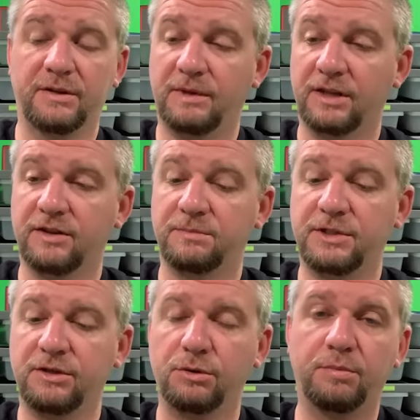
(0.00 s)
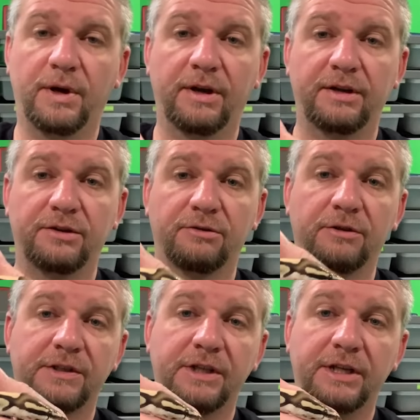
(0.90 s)
it, that's up to you, but you're
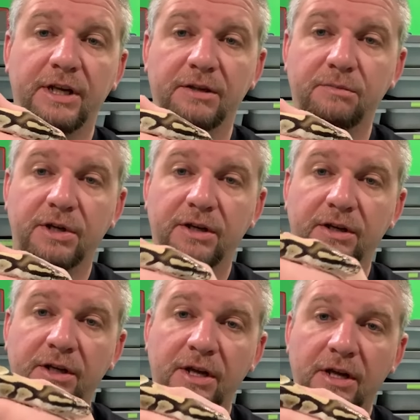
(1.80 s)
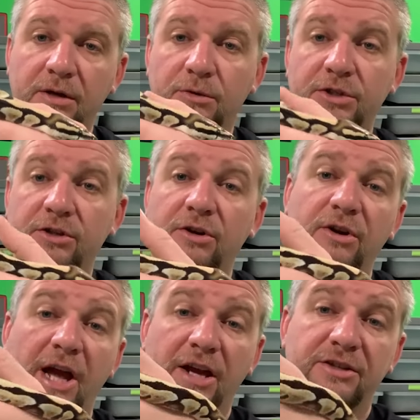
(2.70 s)
risking getting bit, which in
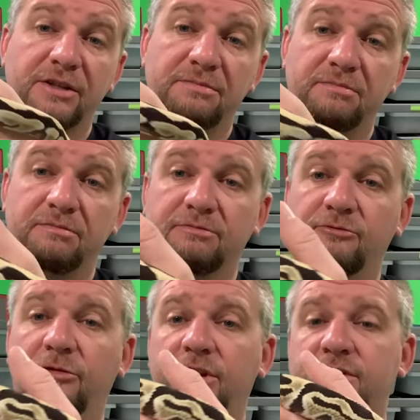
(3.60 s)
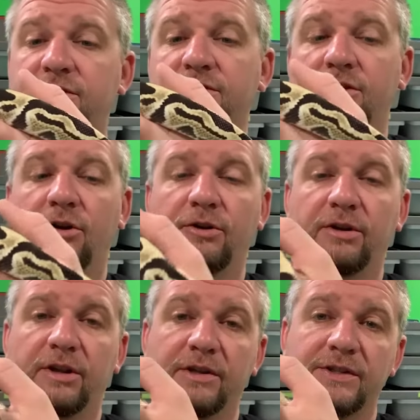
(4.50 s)
turn actually risks
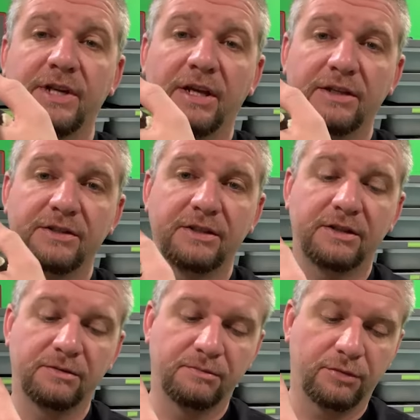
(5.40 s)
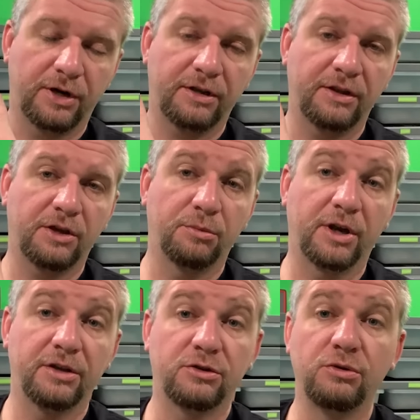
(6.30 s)
hurting the snake, because they could
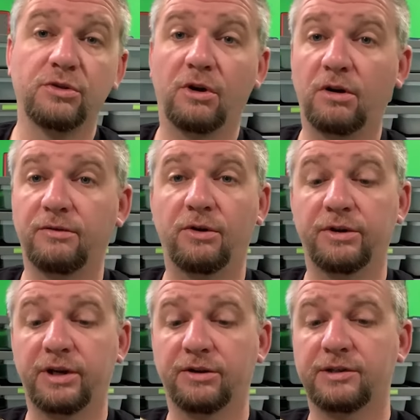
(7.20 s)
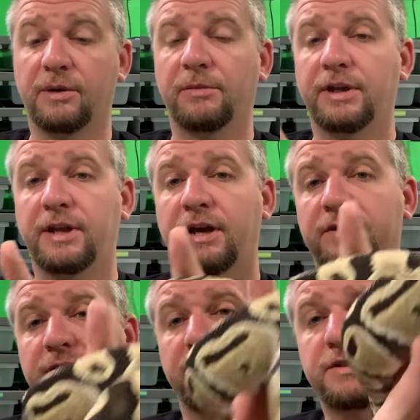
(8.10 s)
break a tooth off on you or something like
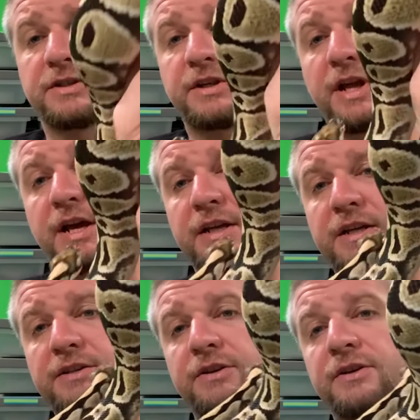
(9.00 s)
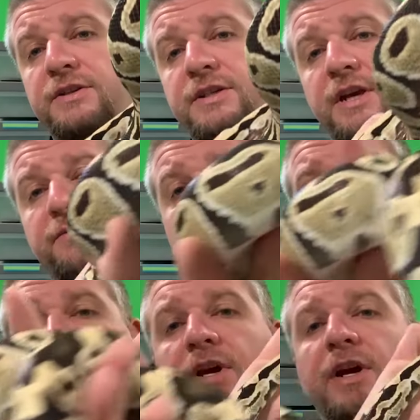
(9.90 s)
that. So it's just a lot easier and
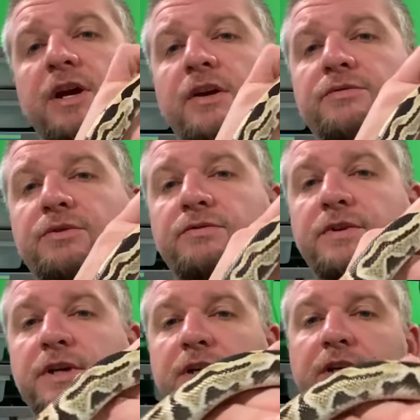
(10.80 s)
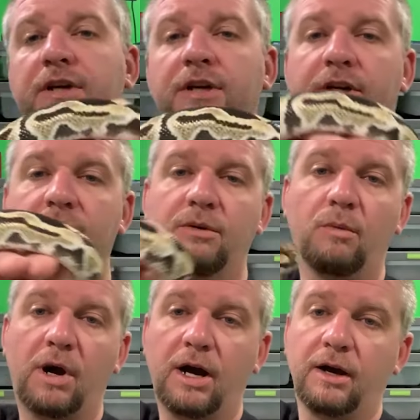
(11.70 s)
safer if you feed
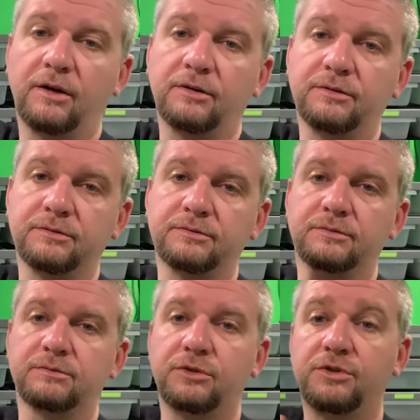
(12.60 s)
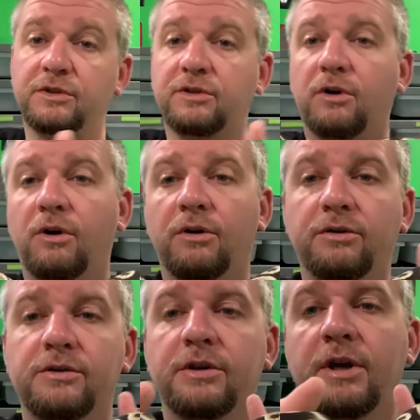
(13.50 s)
while using
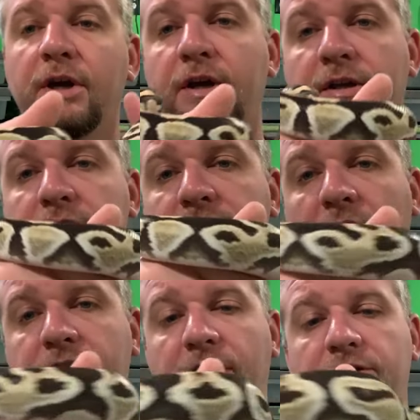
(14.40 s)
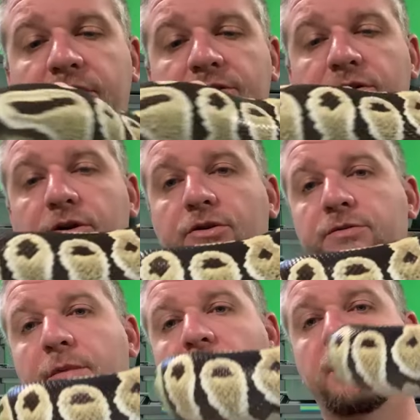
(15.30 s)
tongs. This is actually our desert
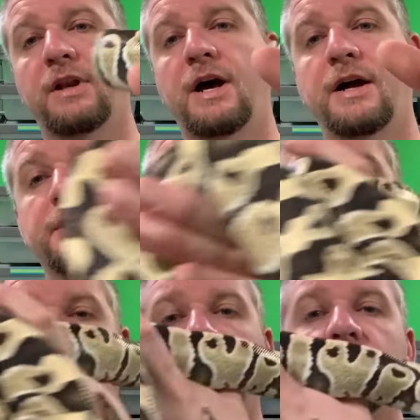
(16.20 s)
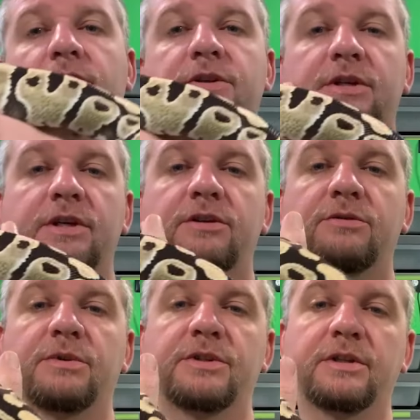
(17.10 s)
ghost male, Elias, and for whatever reason, he
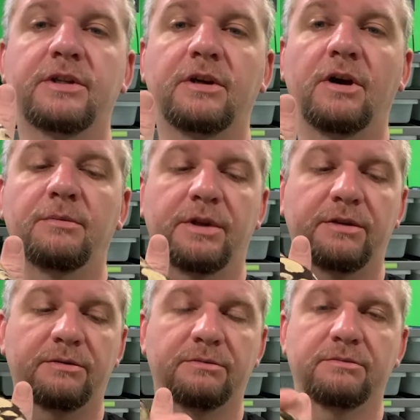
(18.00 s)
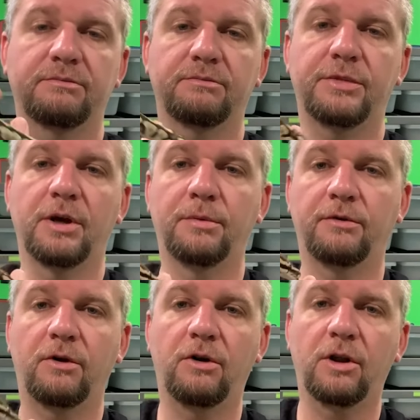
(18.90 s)
just wants to come and be
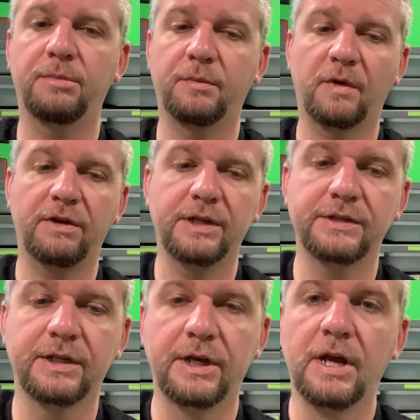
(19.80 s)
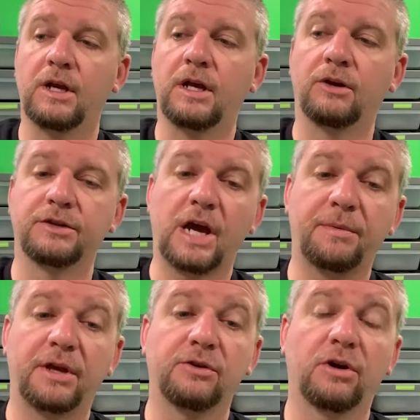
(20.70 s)
all up in my face. And on top
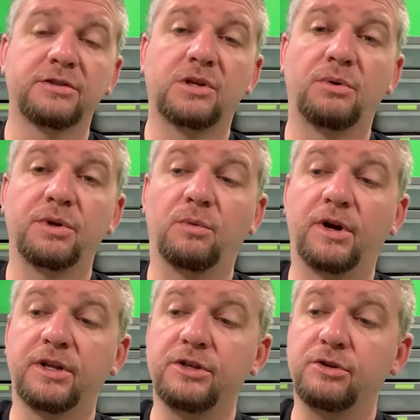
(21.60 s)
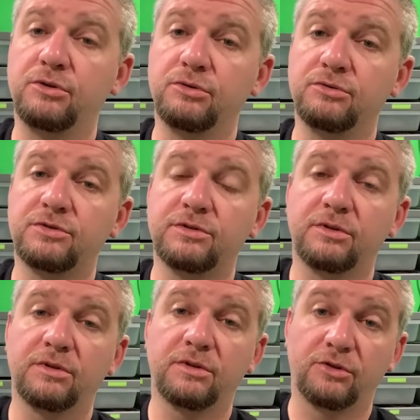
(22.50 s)
of that, you're also going to want to use
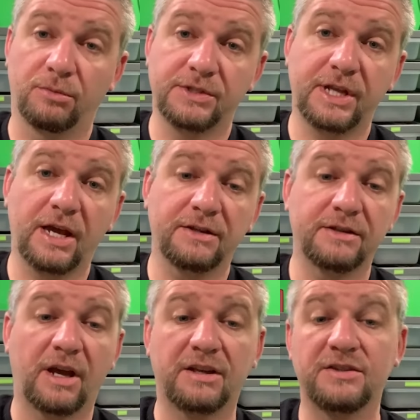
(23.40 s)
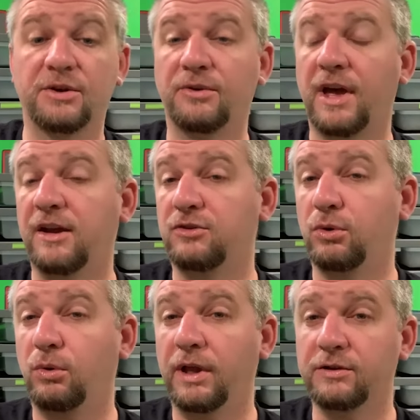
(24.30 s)
thermostats. I consider that a
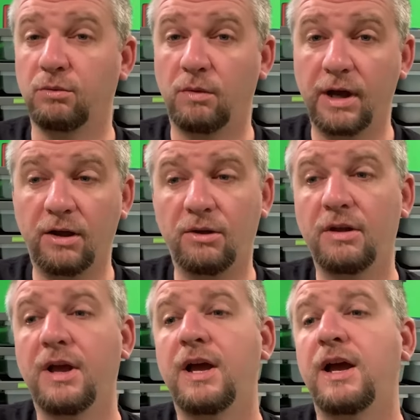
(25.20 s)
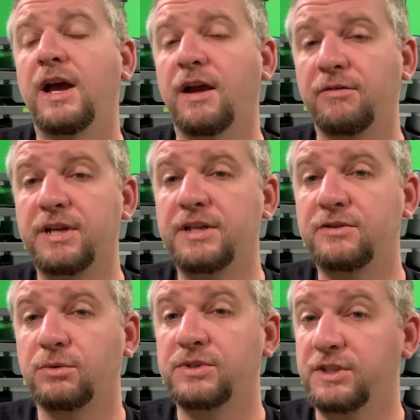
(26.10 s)
tool as well. Every heat
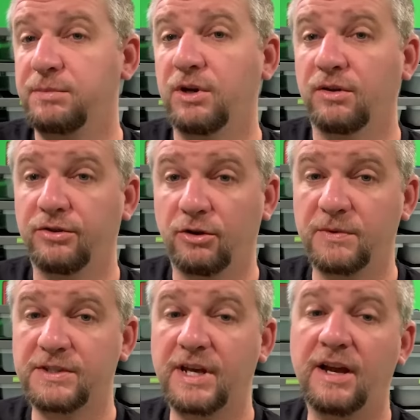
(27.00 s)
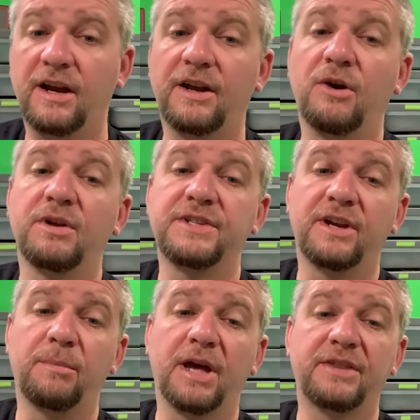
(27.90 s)
source needs to be on a thermostat. I know I
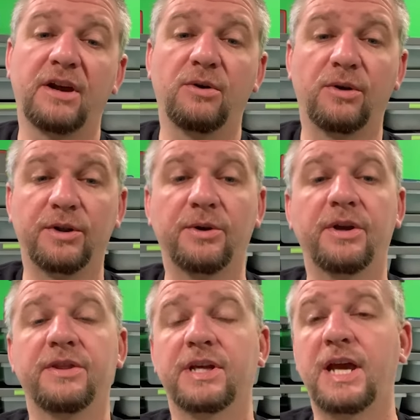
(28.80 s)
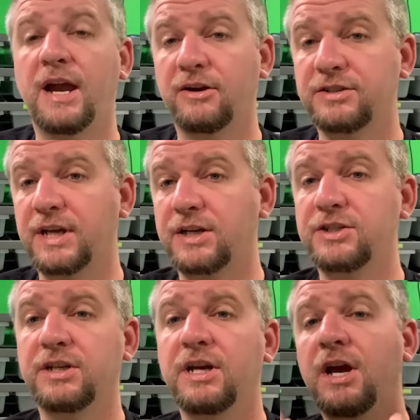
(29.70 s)
said about that earlier in the care
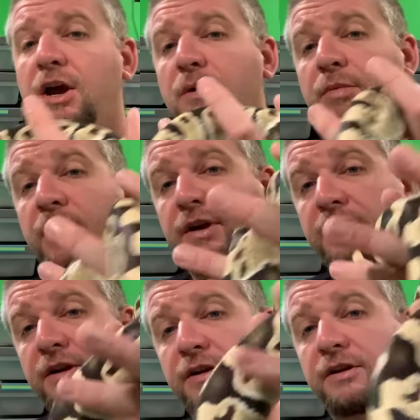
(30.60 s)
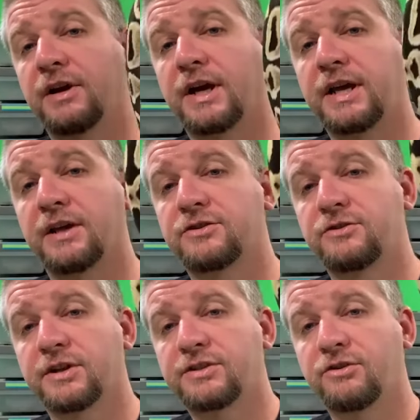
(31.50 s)
section, but I can't
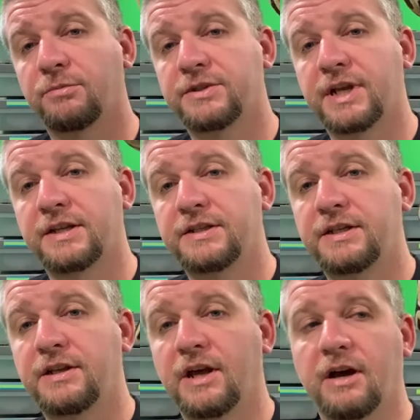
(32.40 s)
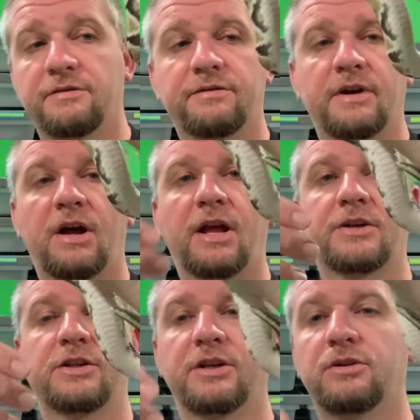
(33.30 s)
stress thermostats enough. I'll
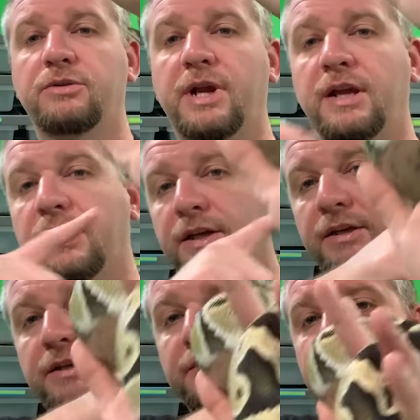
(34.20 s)
actually include a link